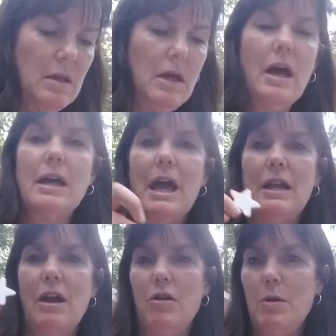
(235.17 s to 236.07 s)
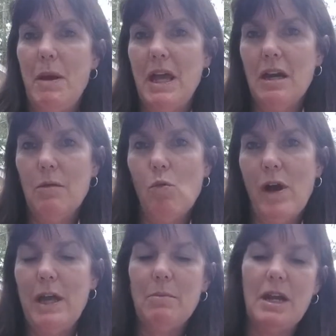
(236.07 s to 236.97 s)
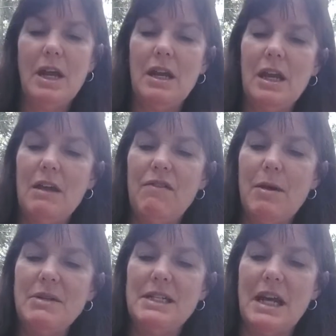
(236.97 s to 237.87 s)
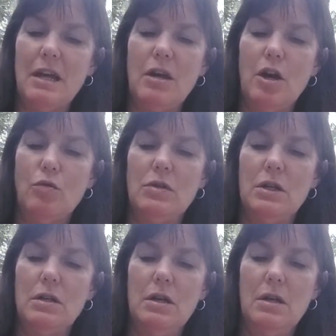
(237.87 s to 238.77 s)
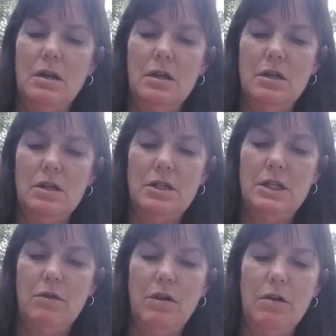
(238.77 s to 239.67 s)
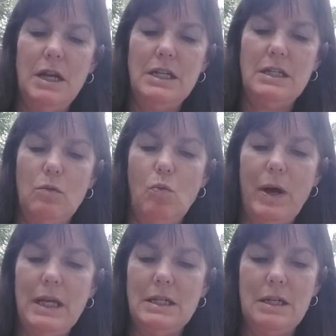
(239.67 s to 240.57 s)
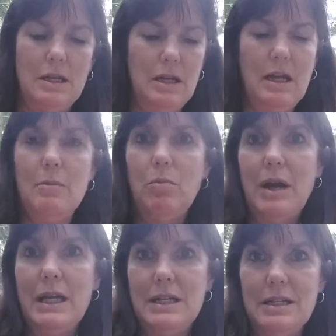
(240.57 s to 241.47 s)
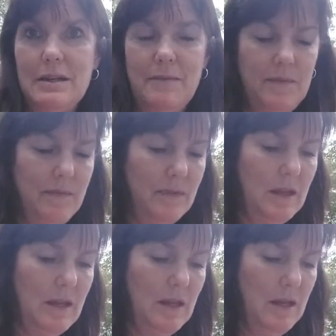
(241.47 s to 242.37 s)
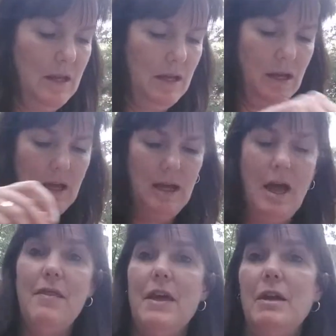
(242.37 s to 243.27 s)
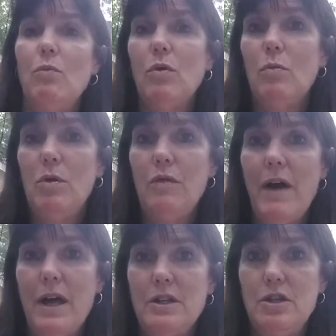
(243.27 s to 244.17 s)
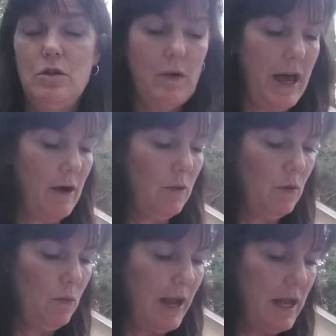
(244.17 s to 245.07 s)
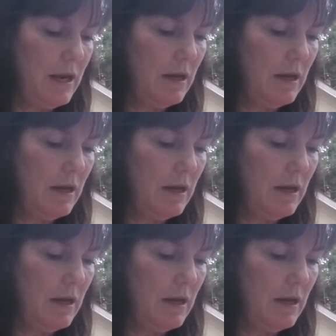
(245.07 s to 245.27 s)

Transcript: Again, I already painted them white, but I'm going to give them a second coat, just so they're nice white and bright. And then we'll move on to our red